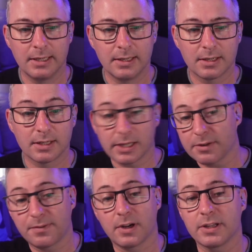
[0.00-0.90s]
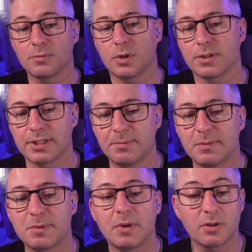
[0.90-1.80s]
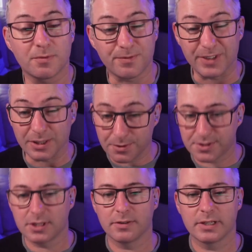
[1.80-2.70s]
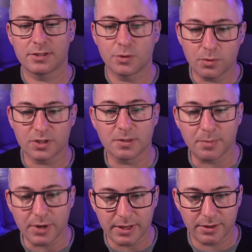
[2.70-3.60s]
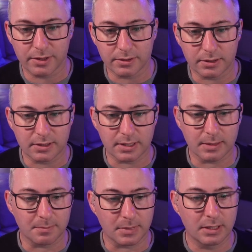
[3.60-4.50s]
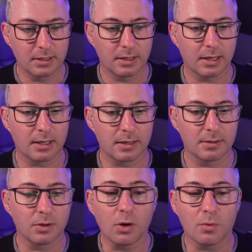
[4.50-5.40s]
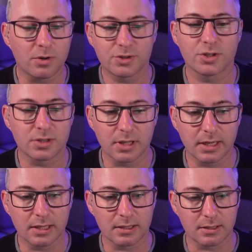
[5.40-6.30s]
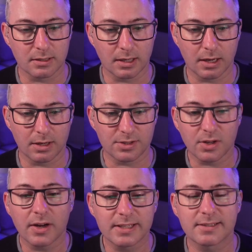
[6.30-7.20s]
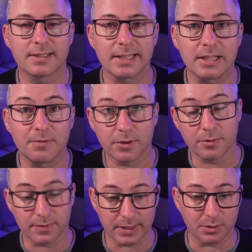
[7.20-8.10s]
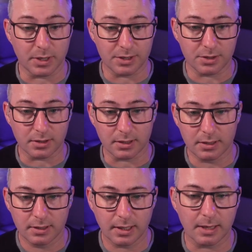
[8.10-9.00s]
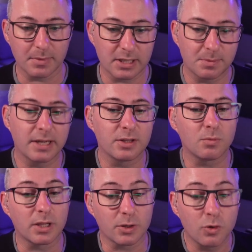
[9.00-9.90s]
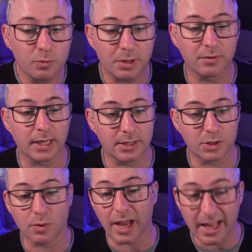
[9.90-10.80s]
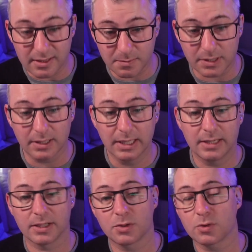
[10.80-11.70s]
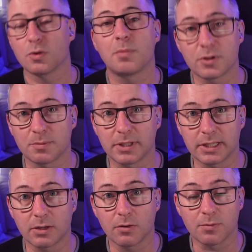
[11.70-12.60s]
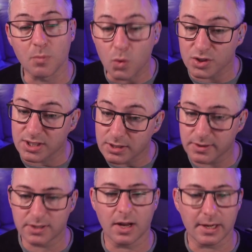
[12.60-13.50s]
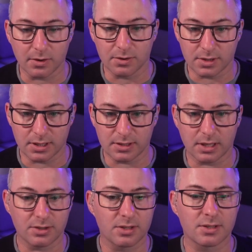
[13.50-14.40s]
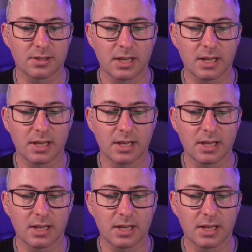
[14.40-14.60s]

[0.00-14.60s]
Clarify that while the symptoms might not feel serious, shortness of breath and low oxygen are signs that need further evaluation. Explain that while it could be related to her asthma, there's also a possibility of more serious diagnoses such as